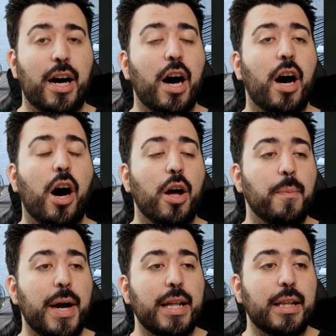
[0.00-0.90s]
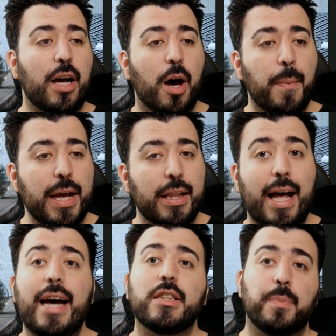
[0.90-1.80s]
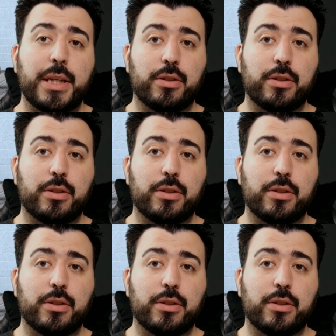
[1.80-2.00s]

Uh, on my on my last